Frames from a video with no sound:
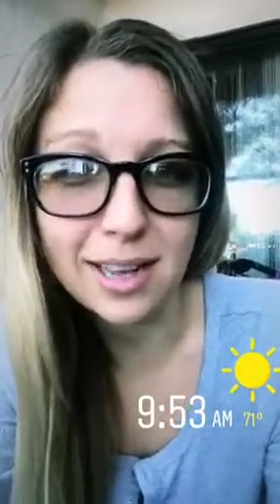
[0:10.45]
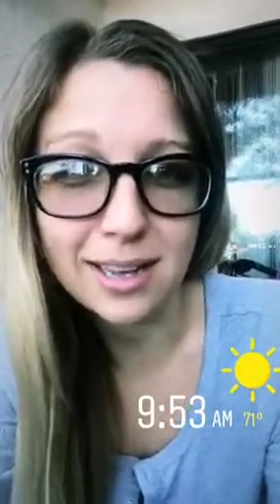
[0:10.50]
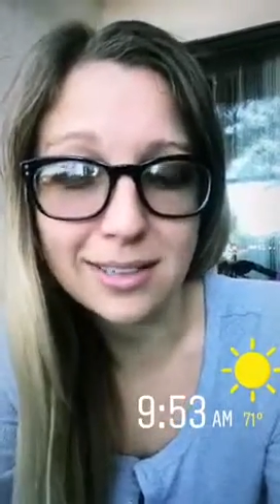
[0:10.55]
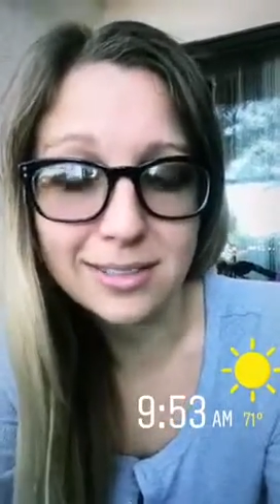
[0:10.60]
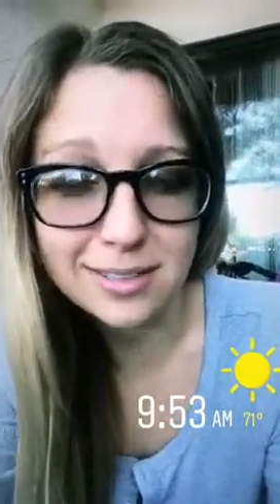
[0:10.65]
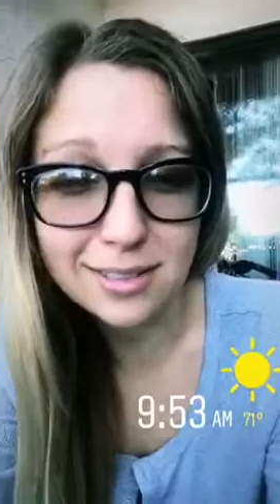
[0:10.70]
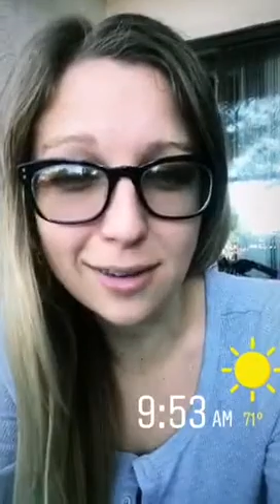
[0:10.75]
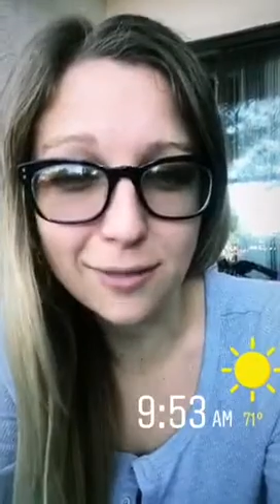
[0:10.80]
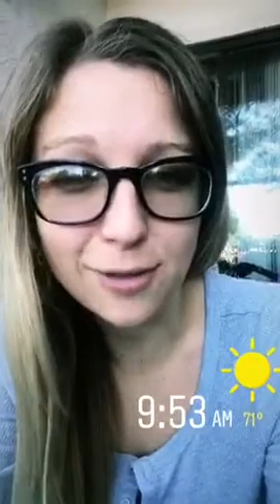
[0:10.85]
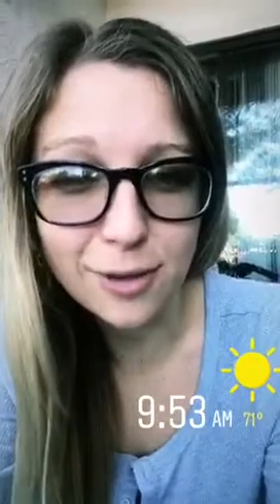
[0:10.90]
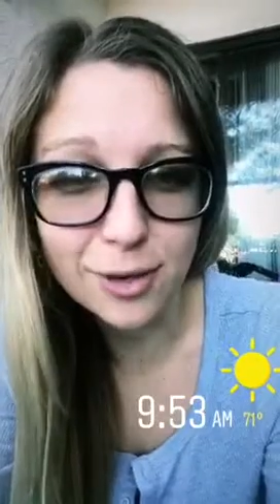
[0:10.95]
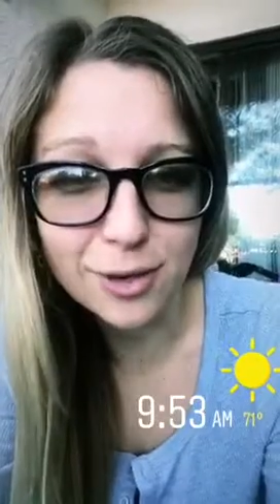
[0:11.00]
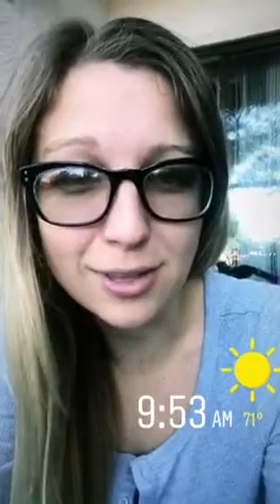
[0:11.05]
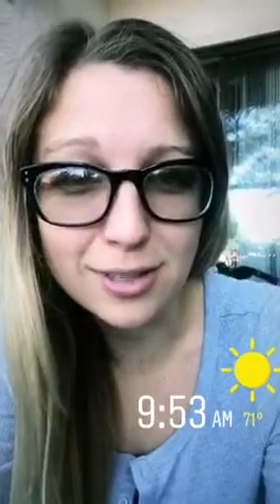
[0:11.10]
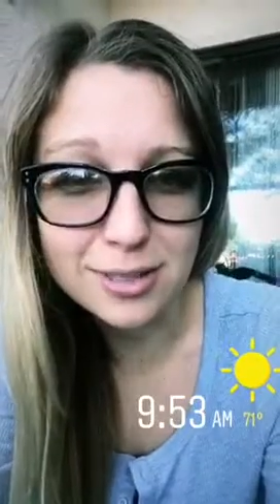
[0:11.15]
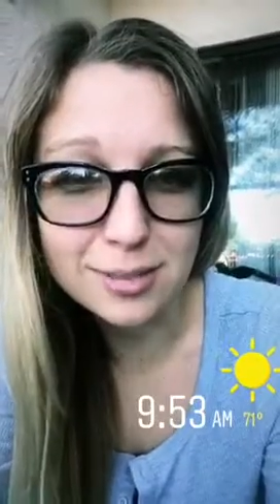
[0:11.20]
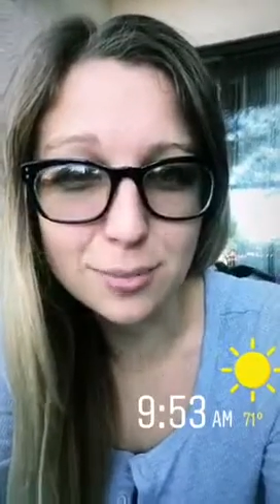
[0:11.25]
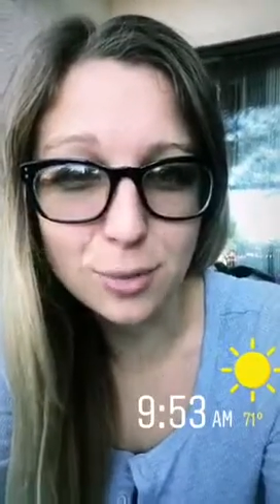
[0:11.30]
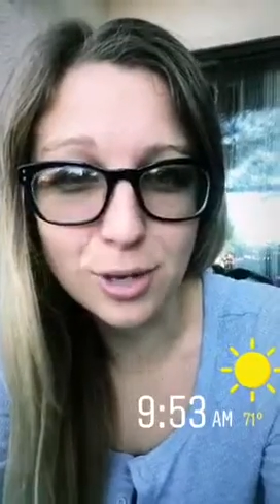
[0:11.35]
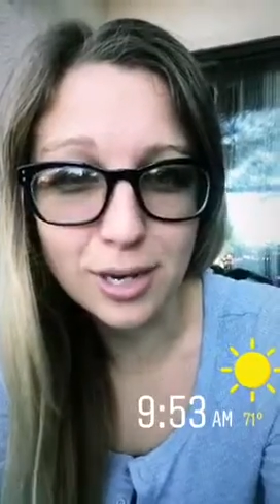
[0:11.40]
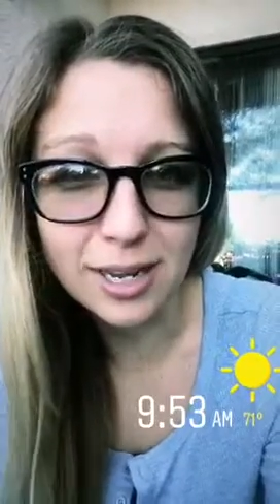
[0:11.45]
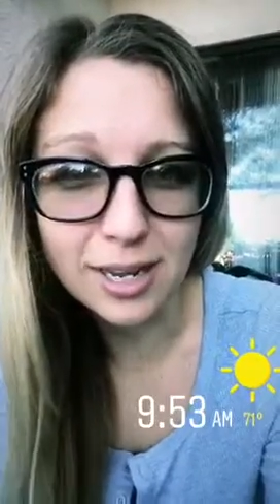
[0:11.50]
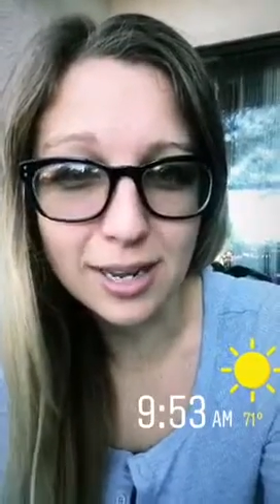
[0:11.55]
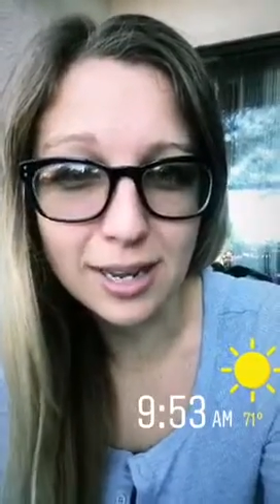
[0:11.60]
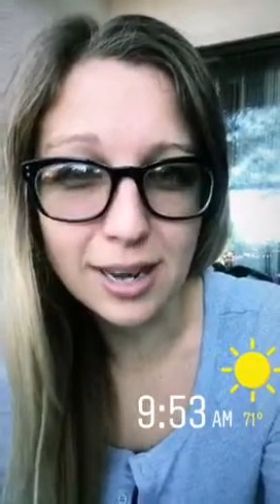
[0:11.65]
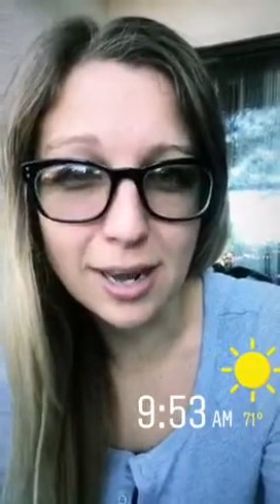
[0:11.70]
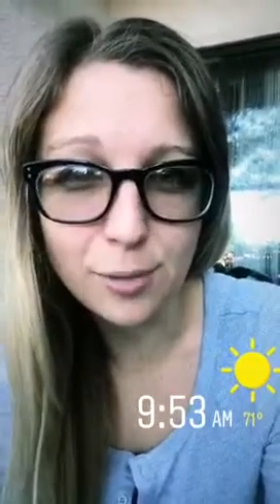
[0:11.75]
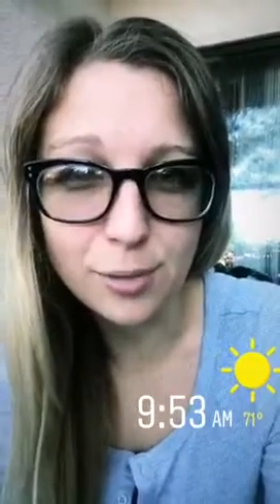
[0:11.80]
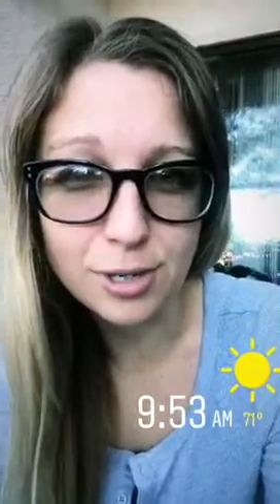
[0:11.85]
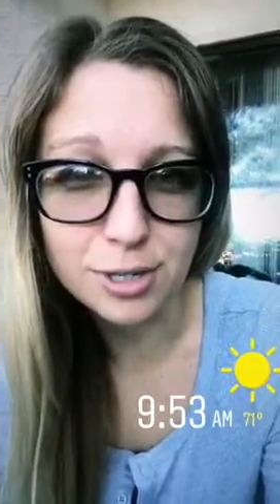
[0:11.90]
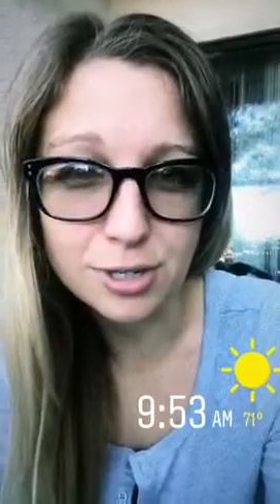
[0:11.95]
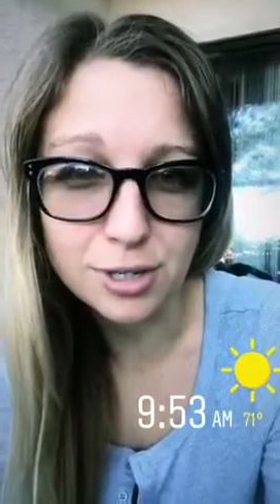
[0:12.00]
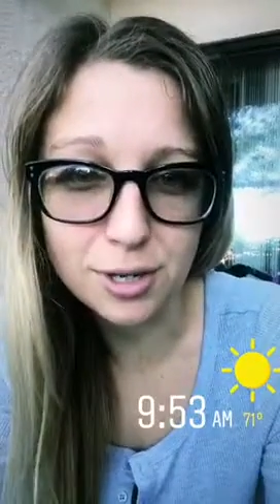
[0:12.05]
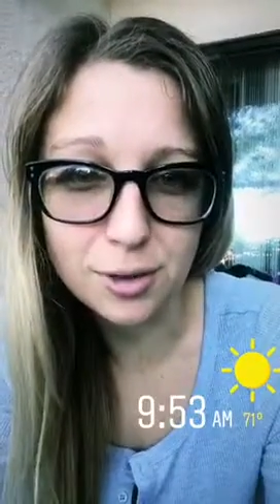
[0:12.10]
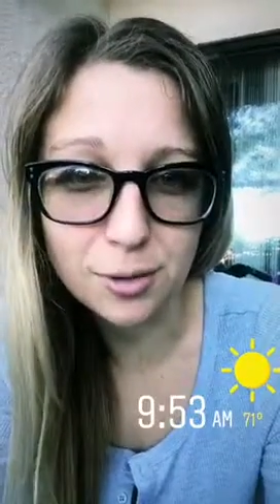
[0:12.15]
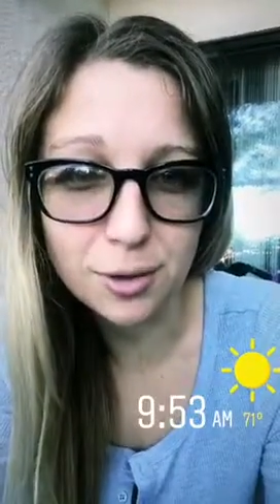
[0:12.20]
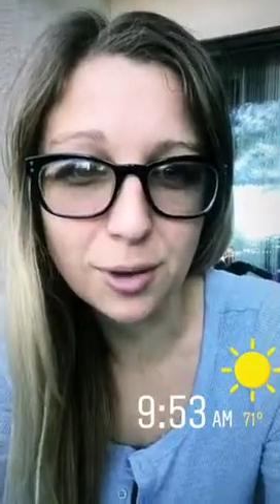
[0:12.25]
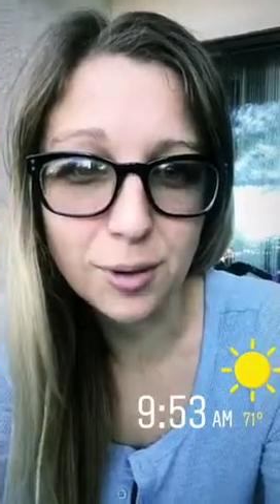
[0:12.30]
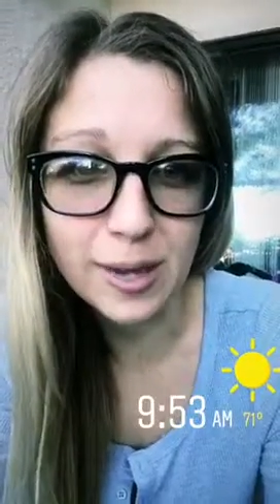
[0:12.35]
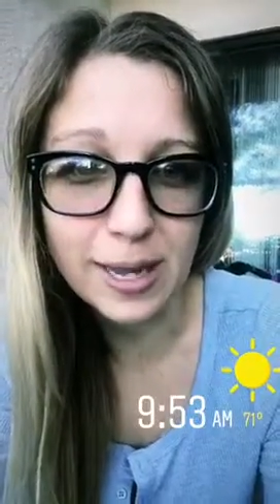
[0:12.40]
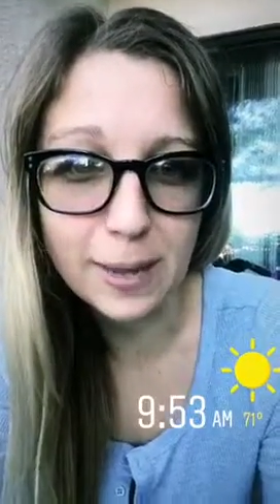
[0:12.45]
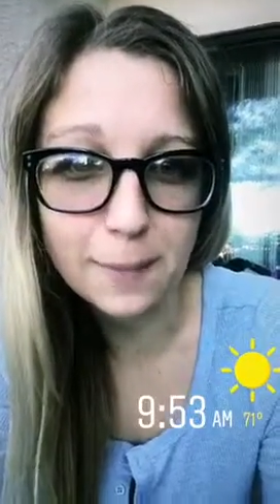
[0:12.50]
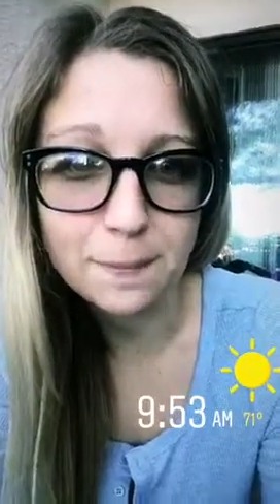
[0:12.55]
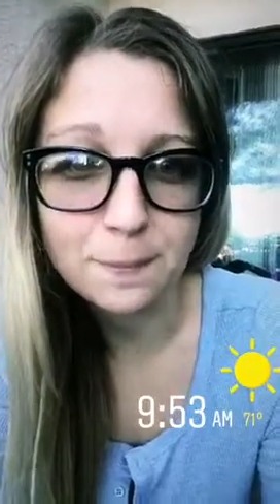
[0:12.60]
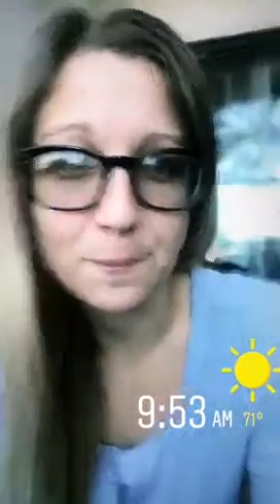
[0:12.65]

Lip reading: I discovered this morning, and I want to show you real quick.